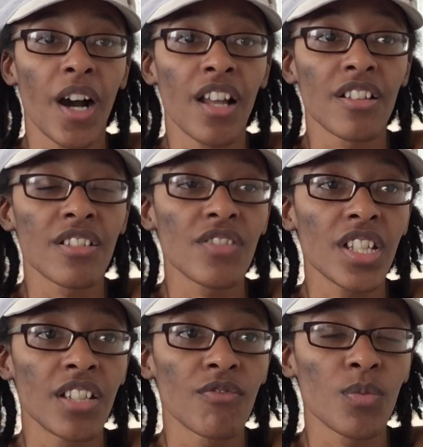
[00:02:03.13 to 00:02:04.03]
lot of the
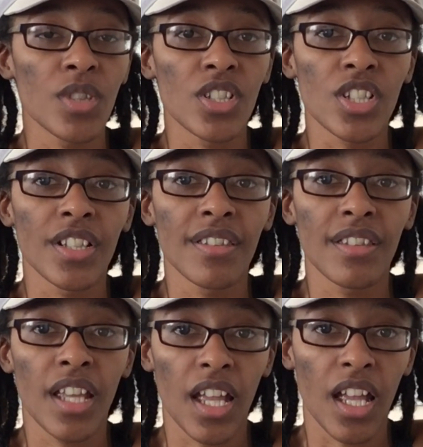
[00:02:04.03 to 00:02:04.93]
information
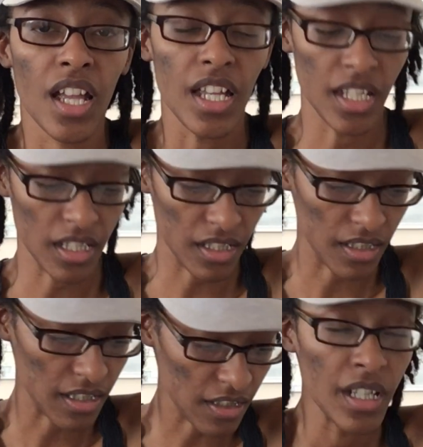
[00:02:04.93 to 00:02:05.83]
there
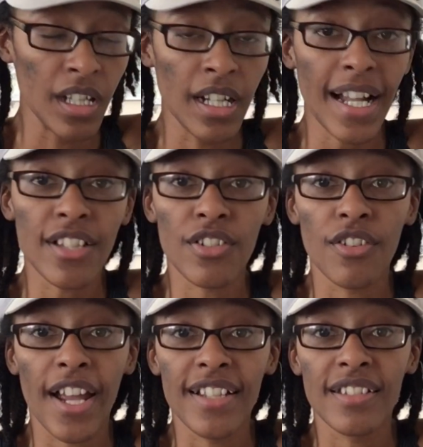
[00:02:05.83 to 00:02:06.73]
is
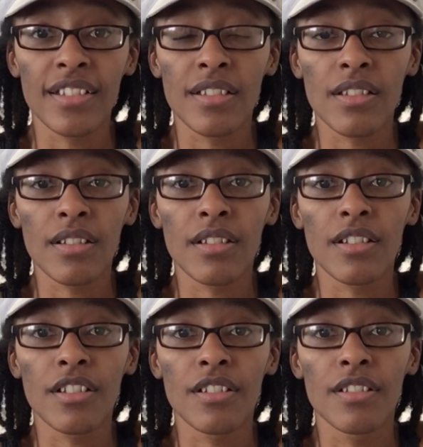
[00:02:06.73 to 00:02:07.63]
categorized
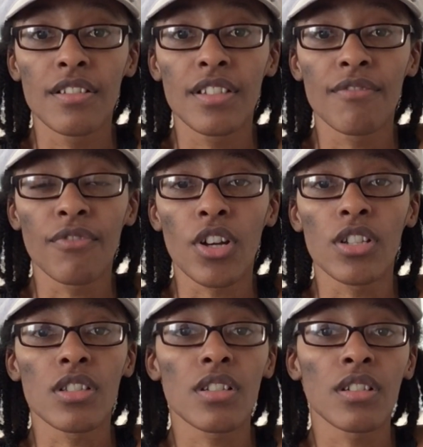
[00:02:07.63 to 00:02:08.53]
into
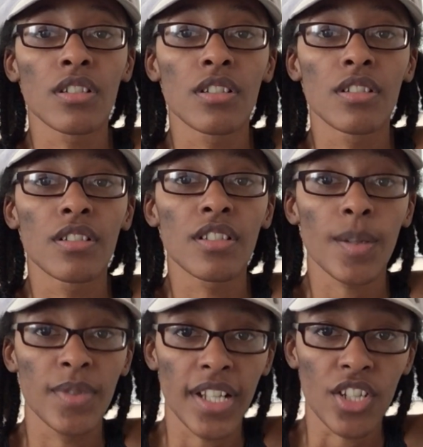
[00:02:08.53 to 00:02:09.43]
different
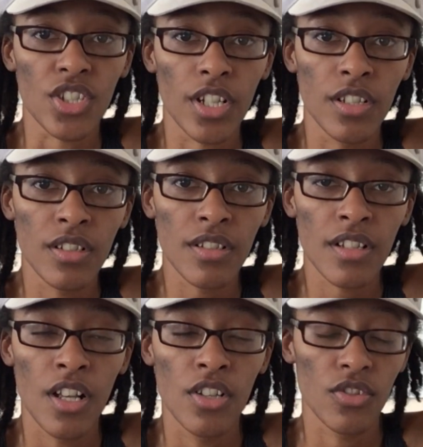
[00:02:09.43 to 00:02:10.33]
subsections.
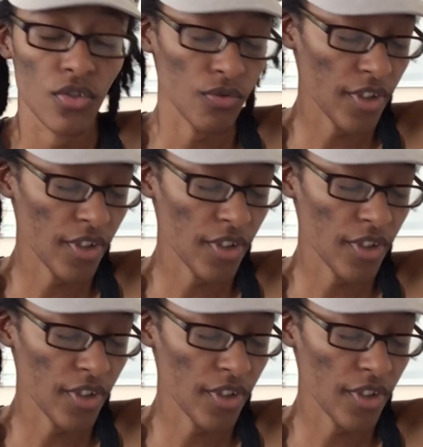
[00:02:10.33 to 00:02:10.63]
So for